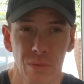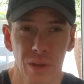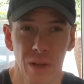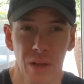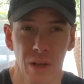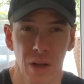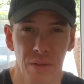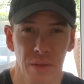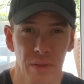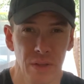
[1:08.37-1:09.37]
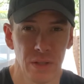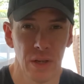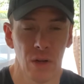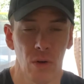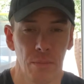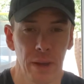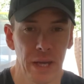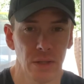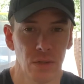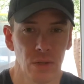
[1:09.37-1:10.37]
I think there's still a lot of
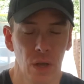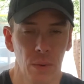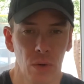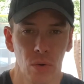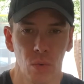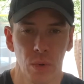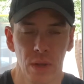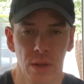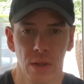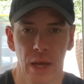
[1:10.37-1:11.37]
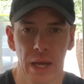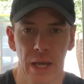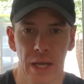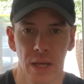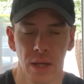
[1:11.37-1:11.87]
patents going on with a